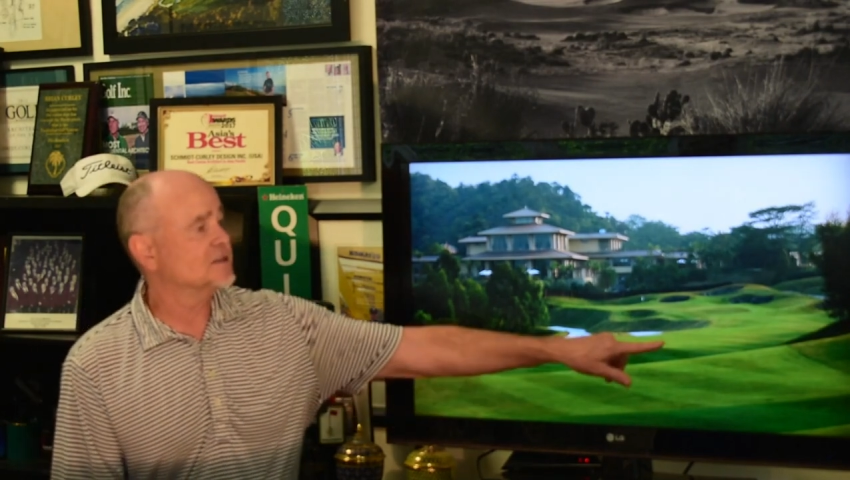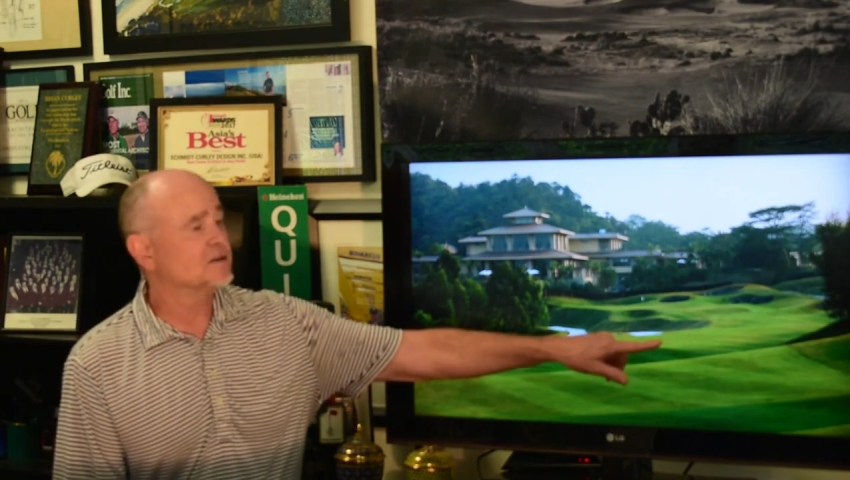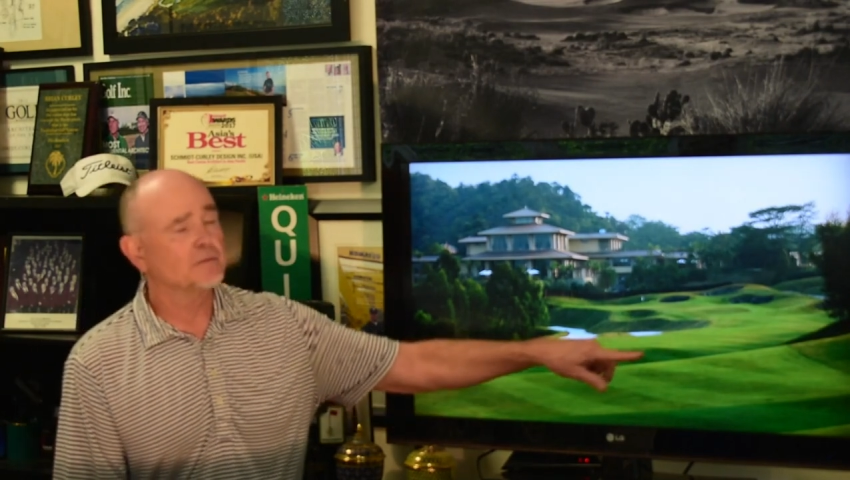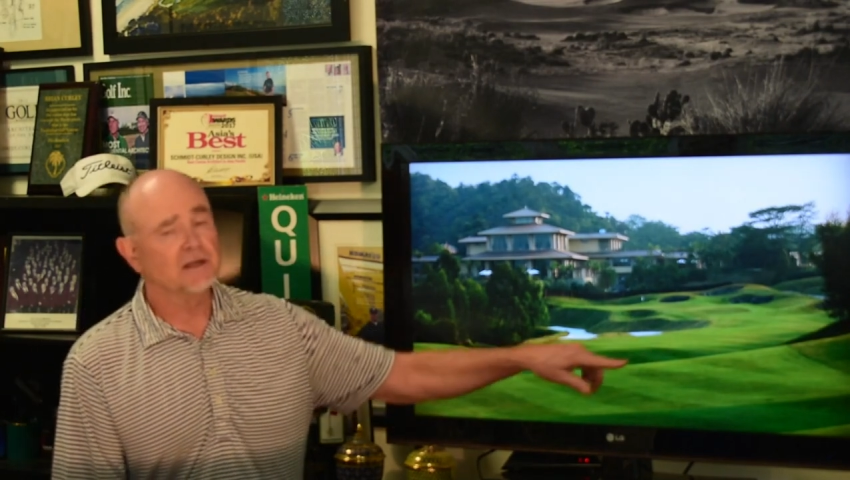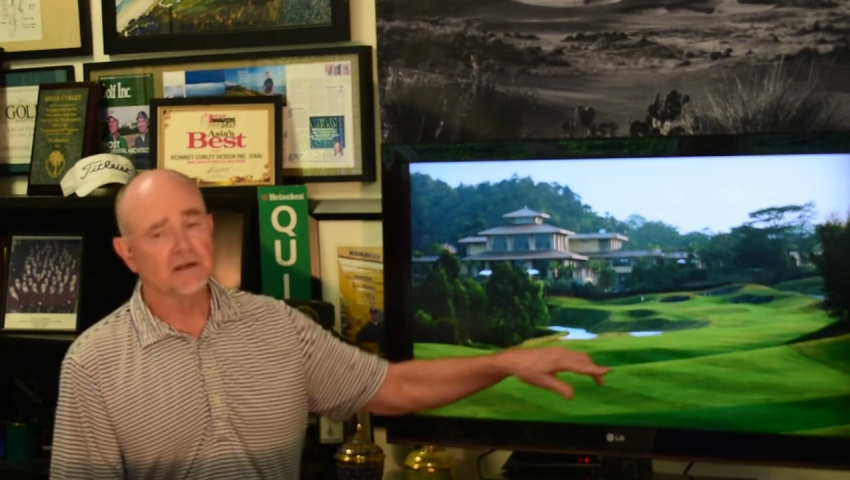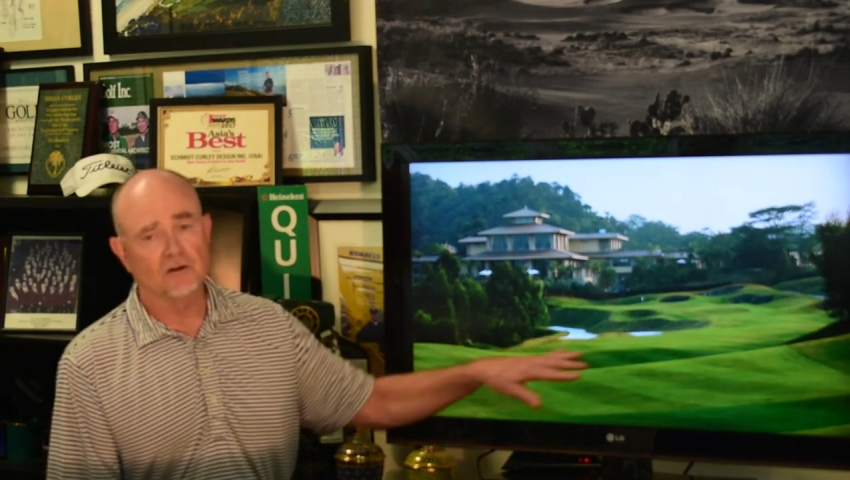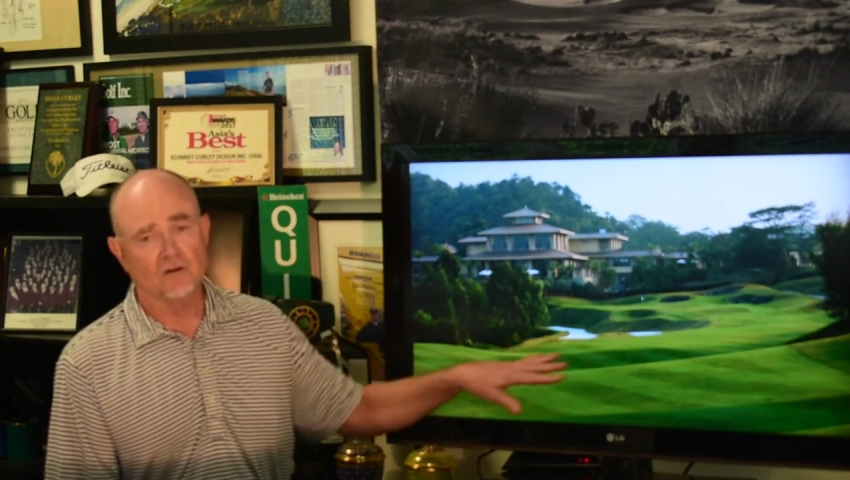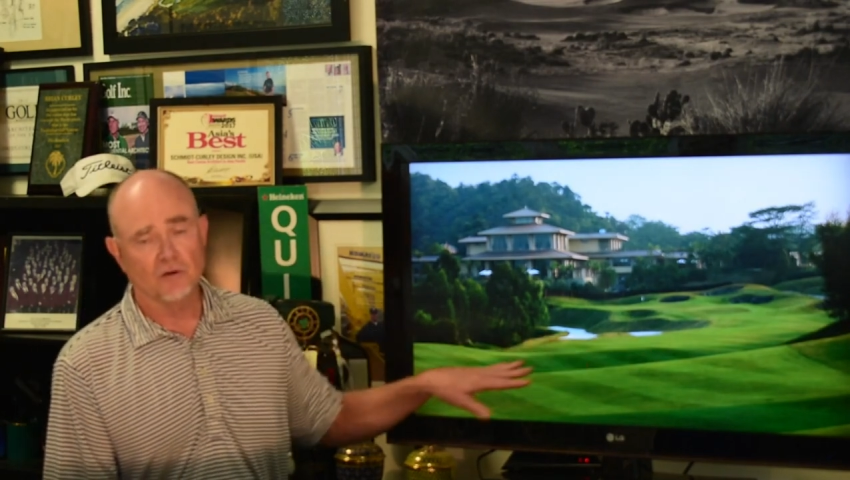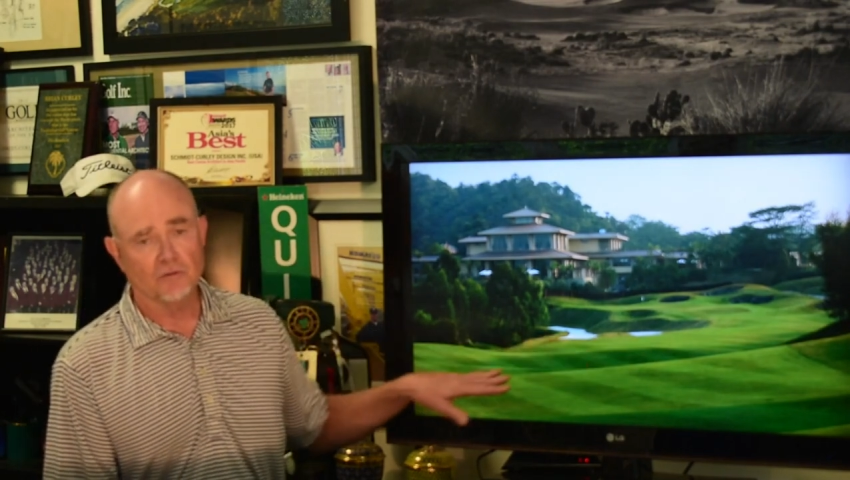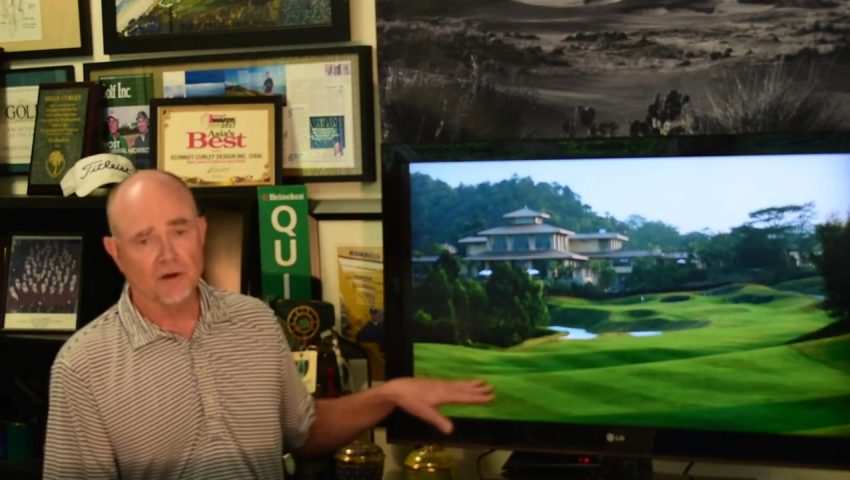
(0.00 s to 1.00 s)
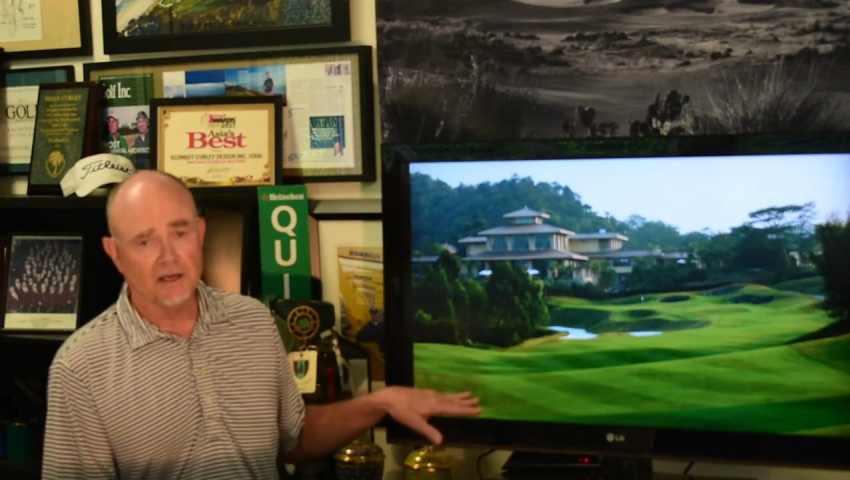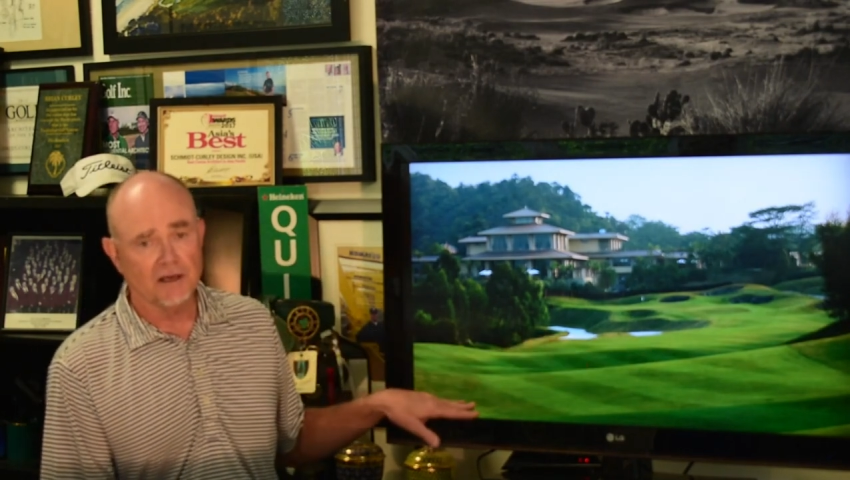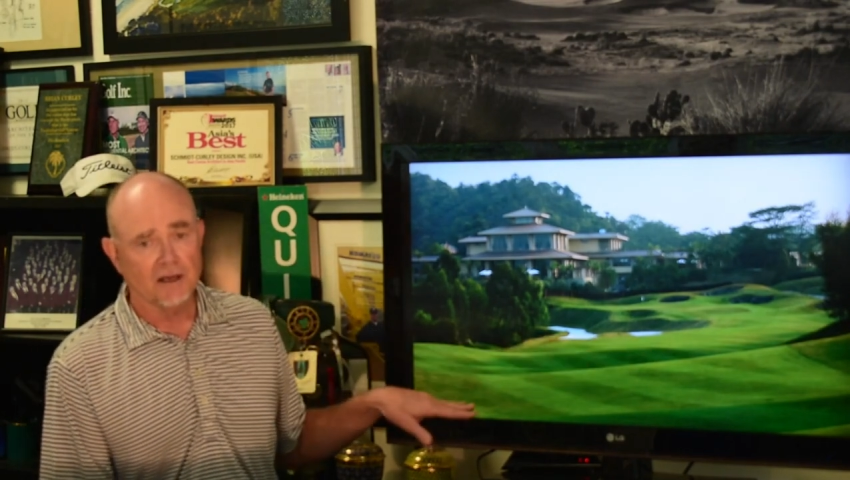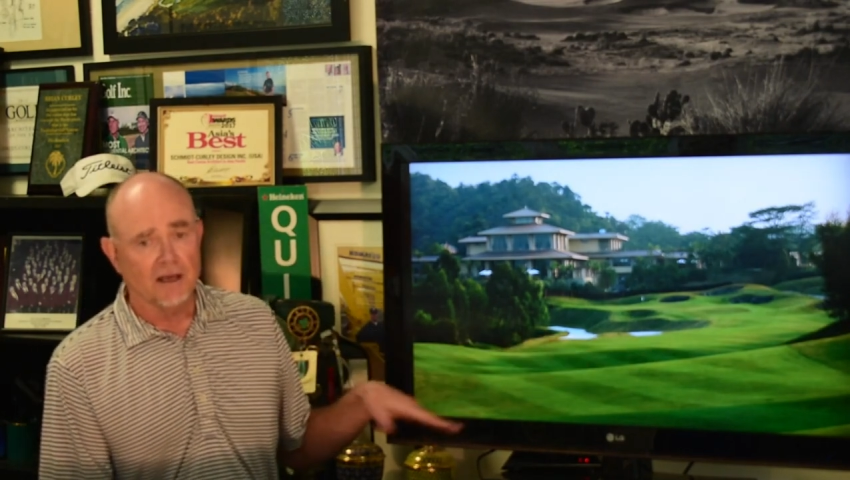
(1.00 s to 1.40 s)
that are being incorporated,